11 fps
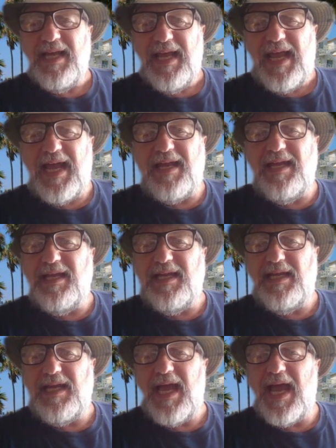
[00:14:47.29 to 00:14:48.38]
And
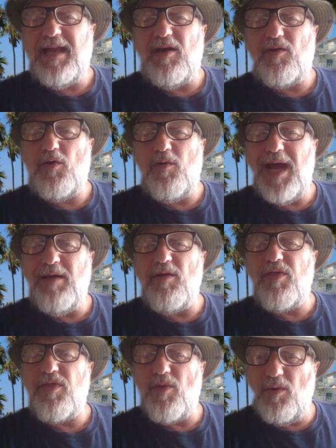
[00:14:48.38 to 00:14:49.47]
he had a crown of
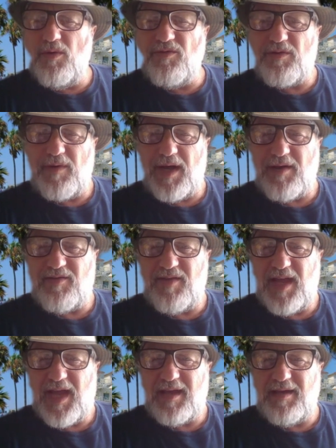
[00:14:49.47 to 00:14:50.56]
thorns around his
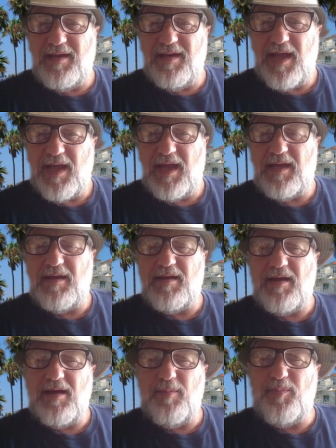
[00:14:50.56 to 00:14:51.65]
head and
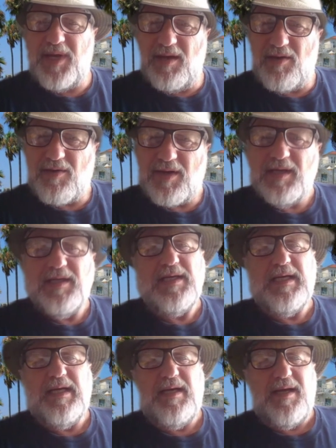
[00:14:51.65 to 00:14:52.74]
a beard.
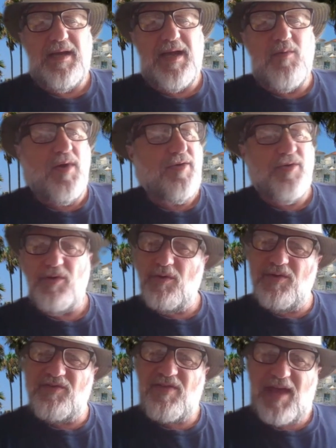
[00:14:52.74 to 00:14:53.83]
And I wondered, who
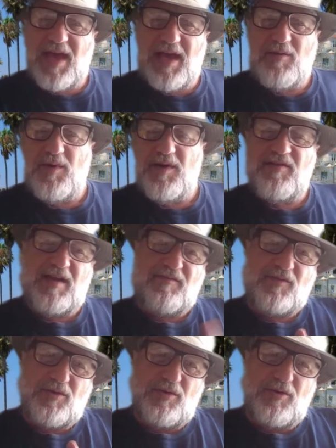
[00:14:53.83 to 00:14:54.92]
is that? What does he have
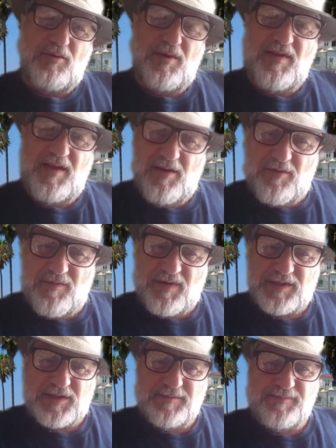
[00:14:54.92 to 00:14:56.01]
to do with the other
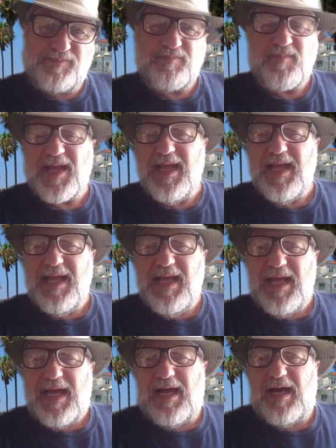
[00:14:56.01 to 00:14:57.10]
vision?
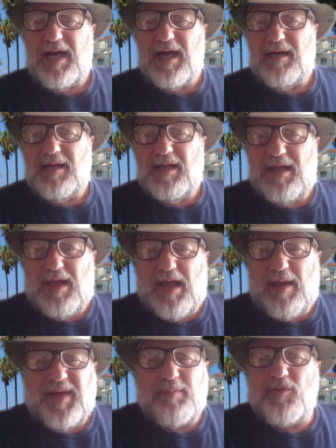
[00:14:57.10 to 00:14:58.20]

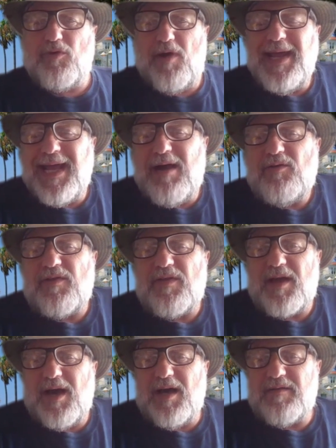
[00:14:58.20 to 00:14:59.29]
I'm crying out to the
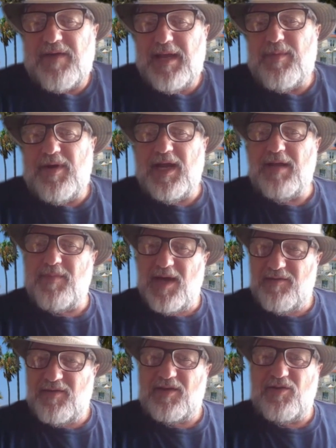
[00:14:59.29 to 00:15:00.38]
God of Abraham,
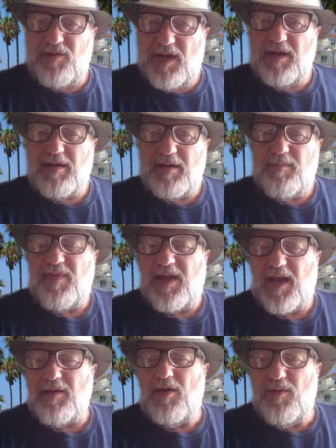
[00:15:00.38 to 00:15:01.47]
Isaac, and Jacob that
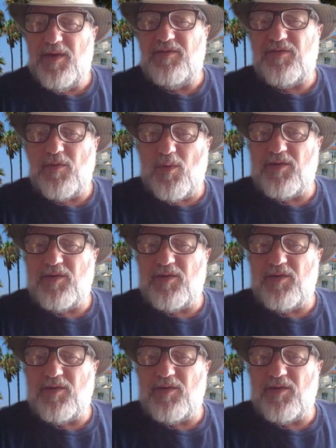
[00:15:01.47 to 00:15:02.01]
I know is the one